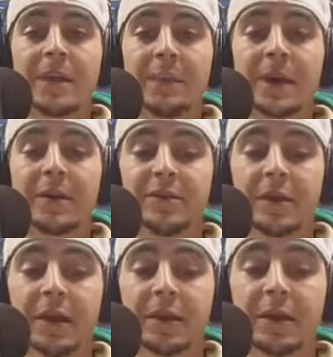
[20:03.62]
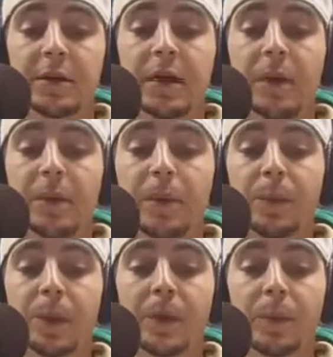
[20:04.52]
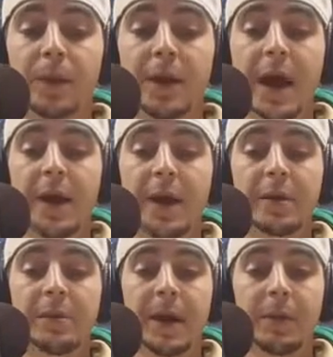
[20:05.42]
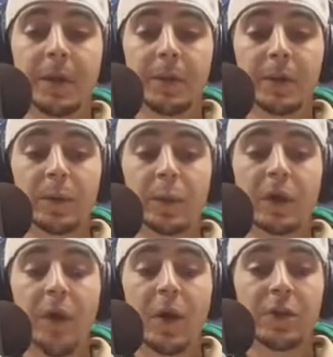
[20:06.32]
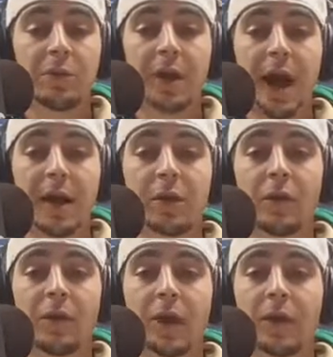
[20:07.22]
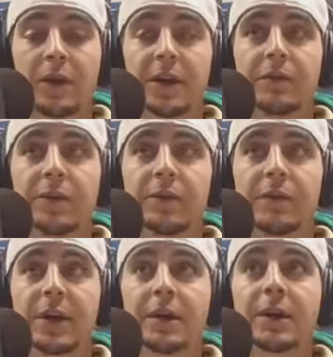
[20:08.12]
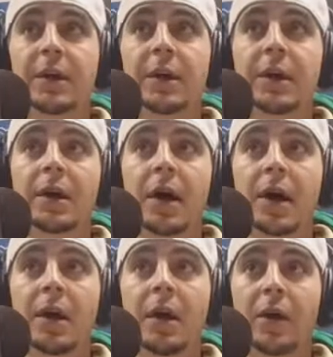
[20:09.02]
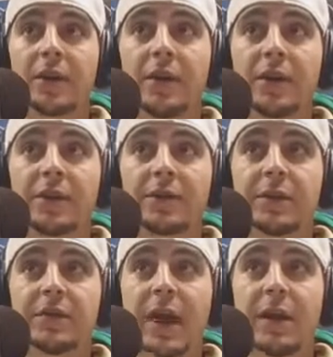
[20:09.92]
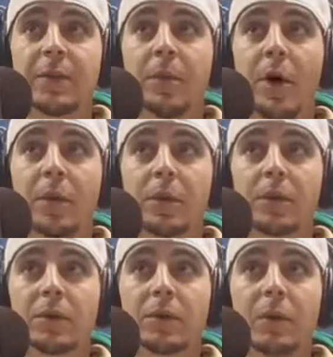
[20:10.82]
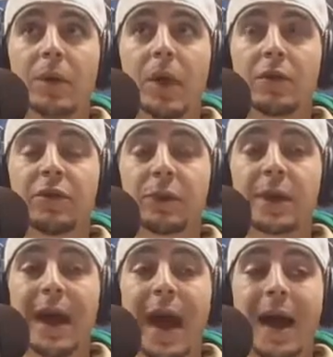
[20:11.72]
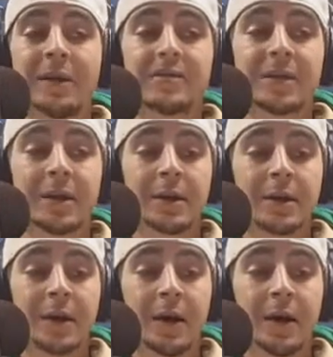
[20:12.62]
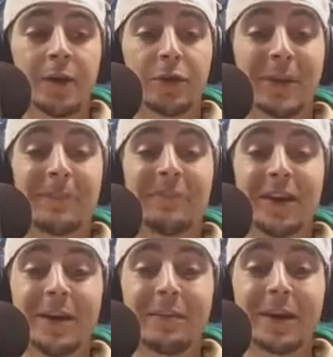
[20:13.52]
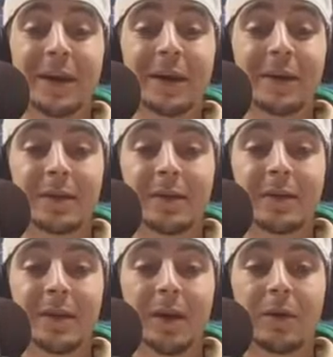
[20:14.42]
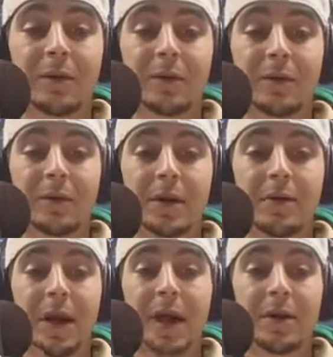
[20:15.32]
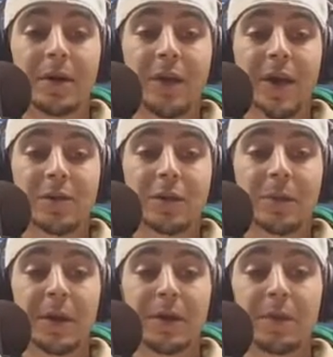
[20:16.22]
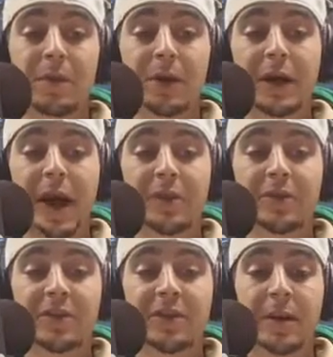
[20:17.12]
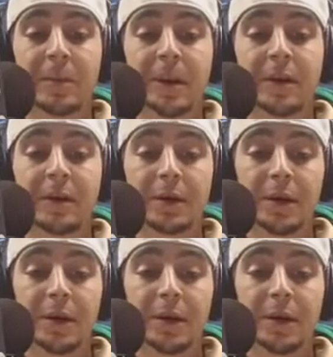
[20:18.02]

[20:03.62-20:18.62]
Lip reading: the biggest thing. You know, we got hurt, man. We lost some guys on the defensive end, on the defensive side of the ball. We lost three guys, three very big guys. Now that just means some young guys can step in.